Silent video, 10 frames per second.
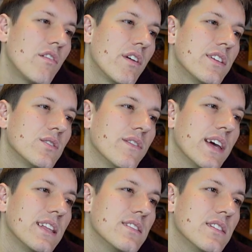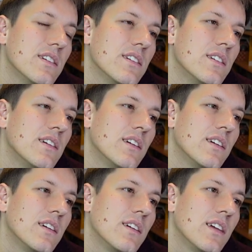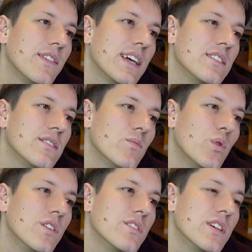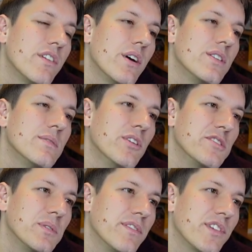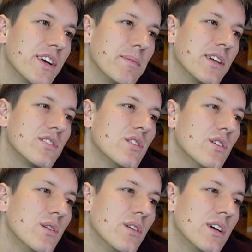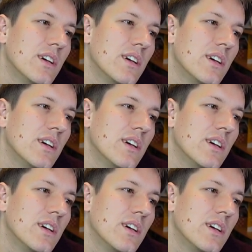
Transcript: Right, so if it ends in 1, 0, it's a multiple of 3 plus 2,